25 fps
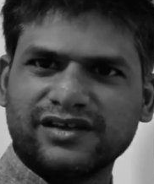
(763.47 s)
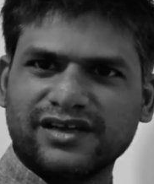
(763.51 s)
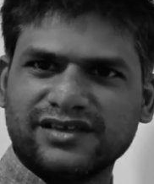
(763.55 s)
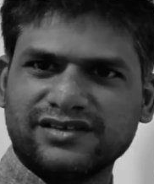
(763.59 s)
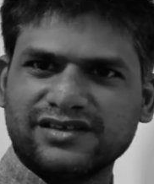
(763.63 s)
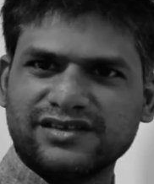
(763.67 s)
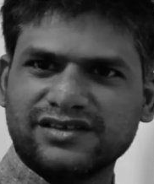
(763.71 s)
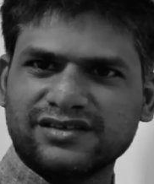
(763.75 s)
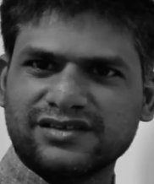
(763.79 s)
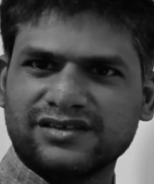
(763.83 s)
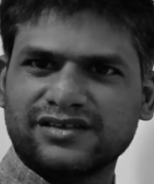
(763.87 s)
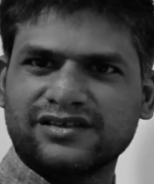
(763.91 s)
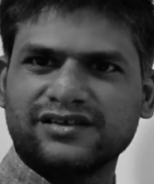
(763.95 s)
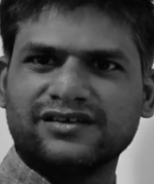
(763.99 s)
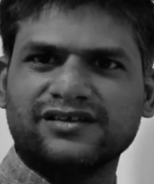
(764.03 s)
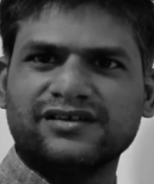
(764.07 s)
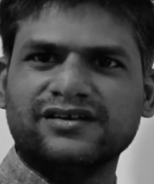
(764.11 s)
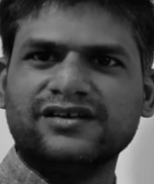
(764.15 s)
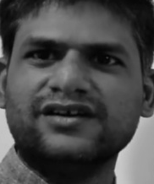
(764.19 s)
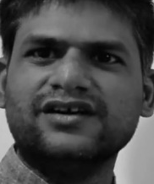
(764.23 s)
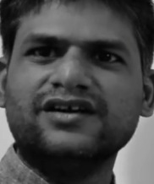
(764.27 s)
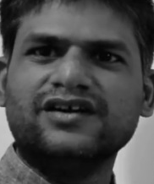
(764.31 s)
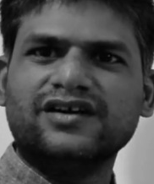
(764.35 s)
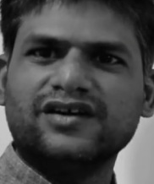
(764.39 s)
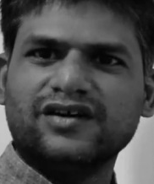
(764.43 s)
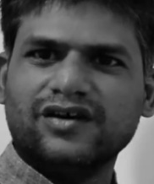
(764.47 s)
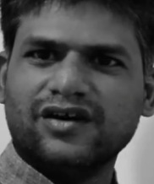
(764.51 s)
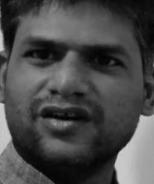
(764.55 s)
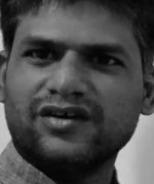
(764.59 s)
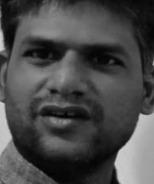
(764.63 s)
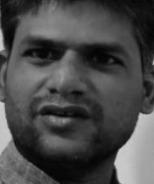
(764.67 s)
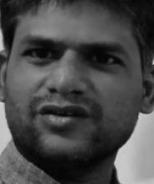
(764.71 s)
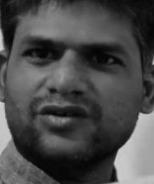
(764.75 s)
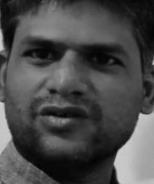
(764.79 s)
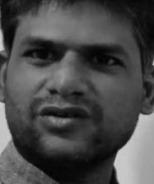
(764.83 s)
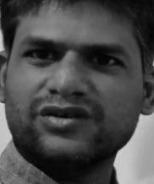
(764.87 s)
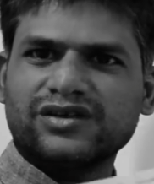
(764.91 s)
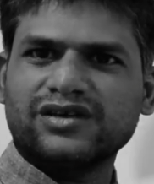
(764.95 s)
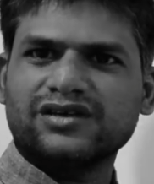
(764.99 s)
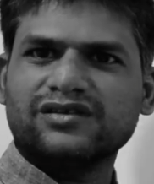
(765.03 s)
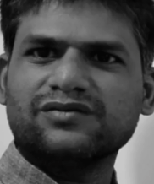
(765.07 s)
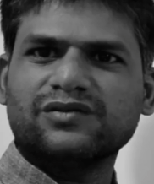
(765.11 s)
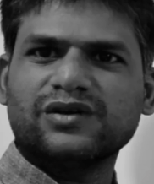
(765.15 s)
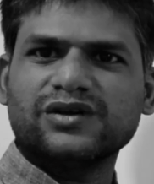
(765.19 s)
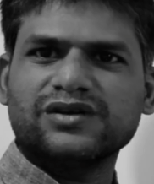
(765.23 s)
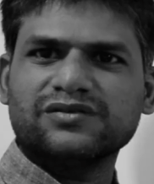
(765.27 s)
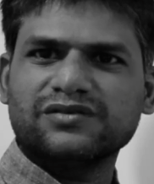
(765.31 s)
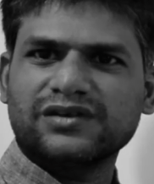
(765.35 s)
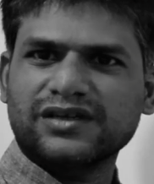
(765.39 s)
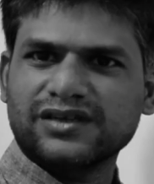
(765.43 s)
I just wrote it
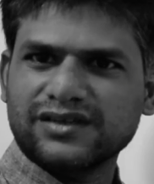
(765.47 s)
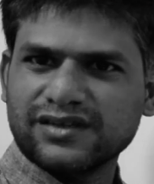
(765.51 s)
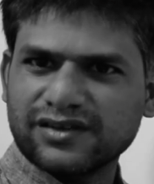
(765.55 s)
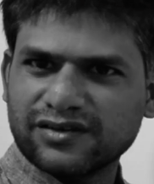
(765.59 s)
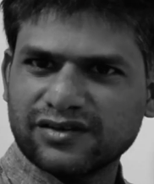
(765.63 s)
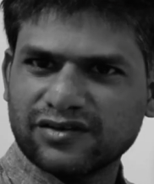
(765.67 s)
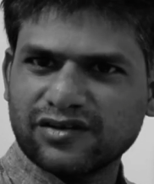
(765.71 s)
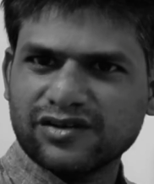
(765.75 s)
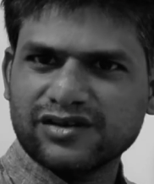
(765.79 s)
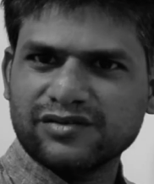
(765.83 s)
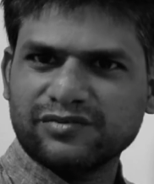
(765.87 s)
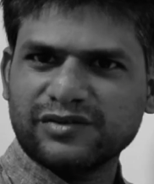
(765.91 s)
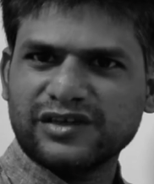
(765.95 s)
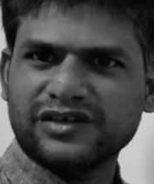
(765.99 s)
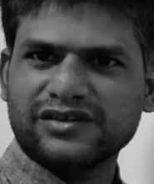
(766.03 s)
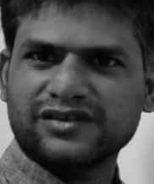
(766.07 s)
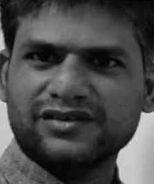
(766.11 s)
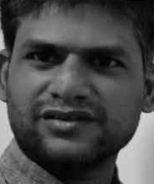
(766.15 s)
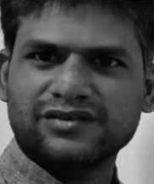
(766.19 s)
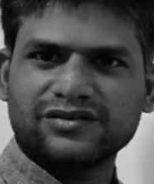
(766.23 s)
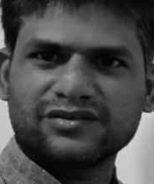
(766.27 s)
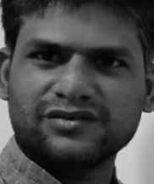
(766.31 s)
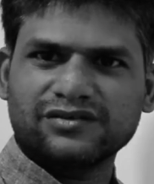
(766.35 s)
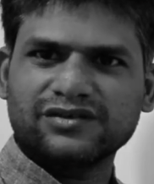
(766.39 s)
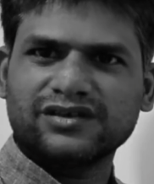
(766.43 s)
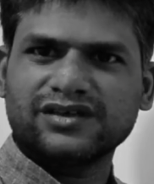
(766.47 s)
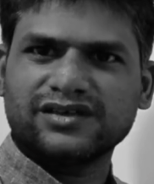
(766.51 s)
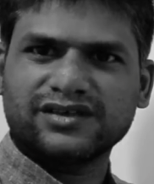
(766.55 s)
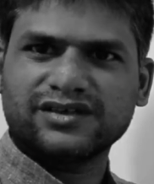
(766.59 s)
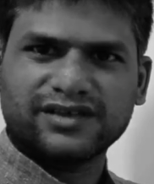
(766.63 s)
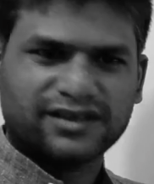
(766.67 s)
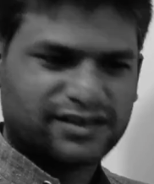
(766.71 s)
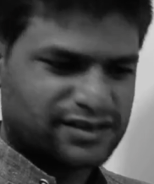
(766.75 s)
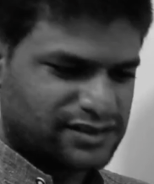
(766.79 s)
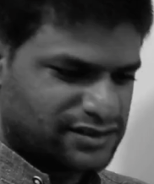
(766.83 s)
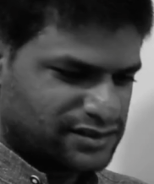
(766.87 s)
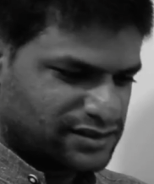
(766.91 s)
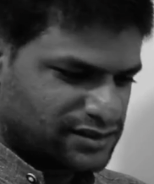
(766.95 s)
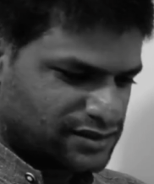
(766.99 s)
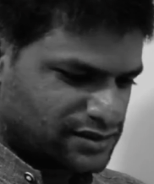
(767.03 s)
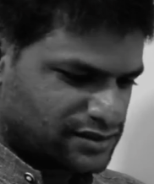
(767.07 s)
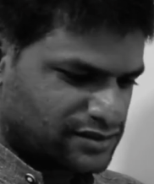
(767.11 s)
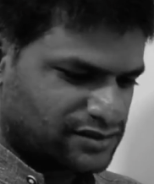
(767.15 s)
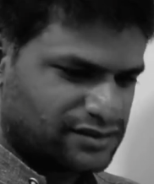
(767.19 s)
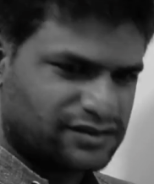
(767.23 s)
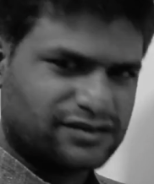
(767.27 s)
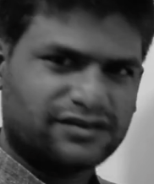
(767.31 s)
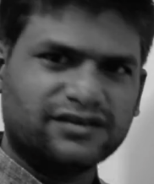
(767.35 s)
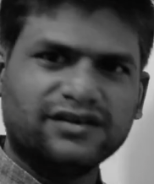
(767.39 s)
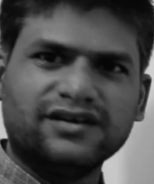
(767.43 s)
whatever in the documentation so that I can just
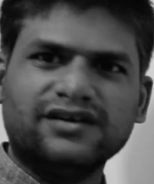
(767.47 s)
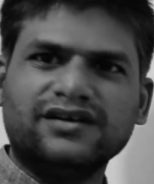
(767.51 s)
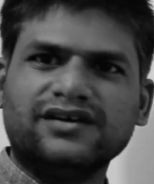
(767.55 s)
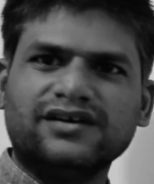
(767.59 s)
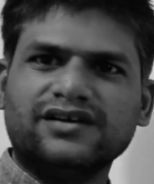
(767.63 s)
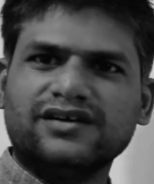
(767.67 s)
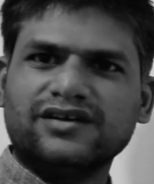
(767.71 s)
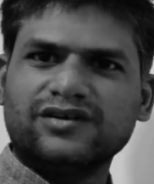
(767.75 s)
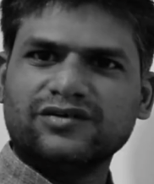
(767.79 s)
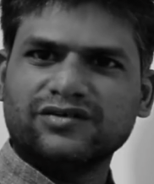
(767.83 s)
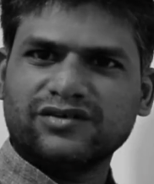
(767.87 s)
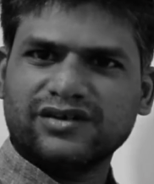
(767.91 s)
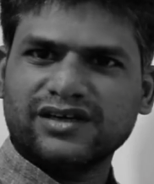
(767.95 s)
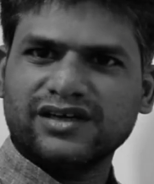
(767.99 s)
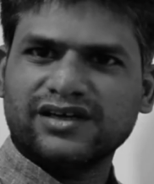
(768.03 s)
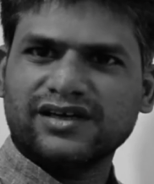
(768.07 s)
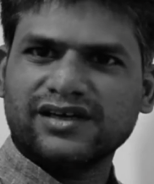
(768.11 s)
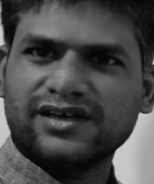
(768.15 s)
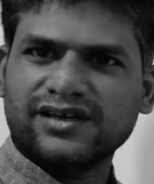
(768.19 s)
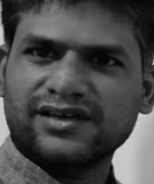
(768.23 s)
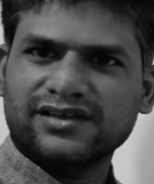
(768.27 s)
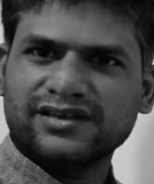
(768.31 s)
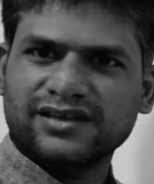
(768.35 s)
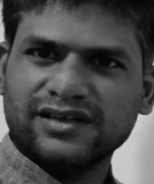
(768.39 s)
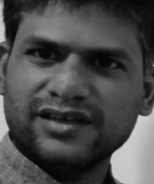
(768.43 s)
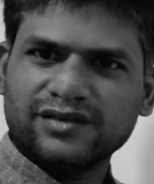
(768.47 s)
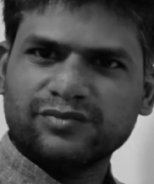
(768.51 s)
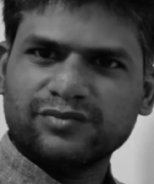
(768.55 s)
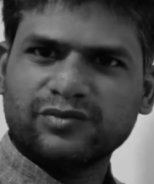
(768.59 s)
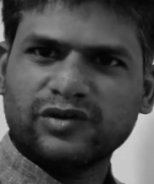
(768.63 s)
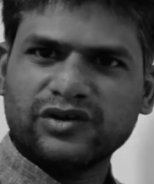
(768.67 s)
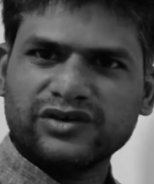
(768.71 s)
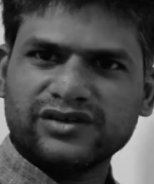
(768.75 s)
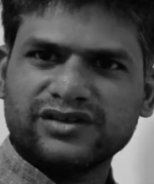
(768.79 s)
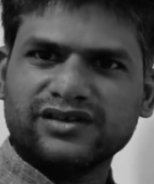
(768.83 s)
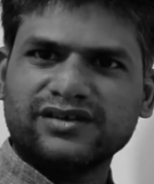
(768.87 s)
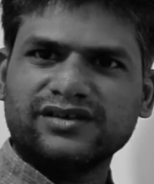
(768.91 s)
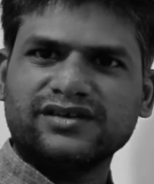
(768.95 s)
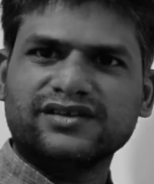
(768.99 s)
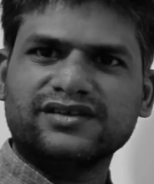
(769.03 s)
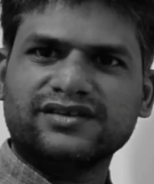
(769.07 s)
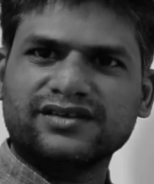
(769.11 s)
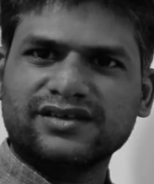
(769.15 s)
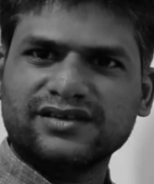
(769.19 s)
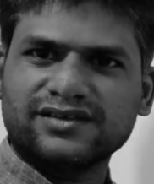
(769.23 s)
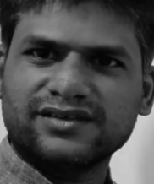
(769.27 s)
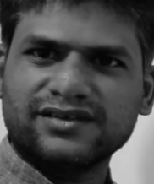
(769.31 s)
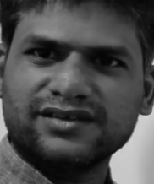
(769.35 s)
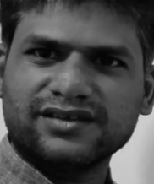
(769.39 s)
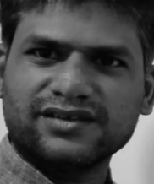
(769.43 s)
you know recollect these points and
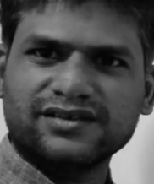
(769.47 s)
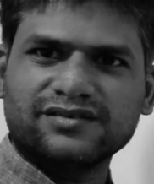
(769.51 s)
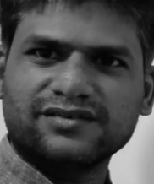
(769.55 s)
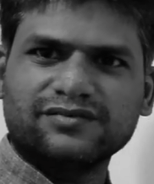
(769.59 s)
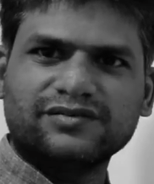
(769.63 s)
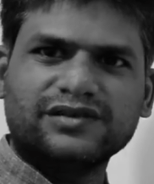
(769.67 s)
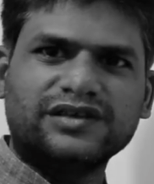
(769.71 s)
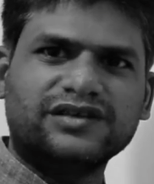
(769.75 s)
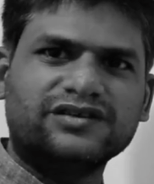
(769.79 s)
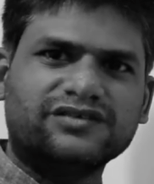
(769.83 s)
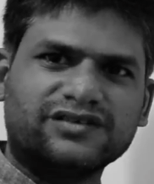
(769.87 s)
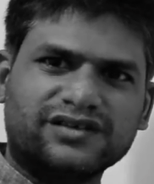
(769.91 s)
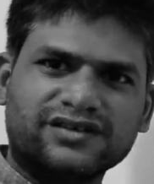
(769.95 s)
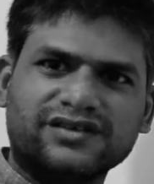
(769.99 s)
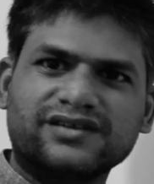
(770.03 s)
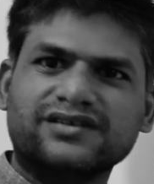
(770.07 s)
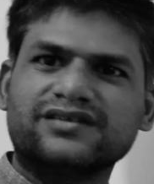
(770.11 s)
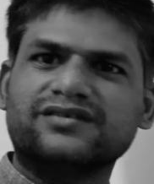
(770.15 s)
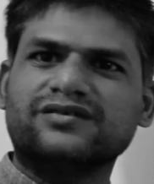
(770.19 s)
discuss in this video.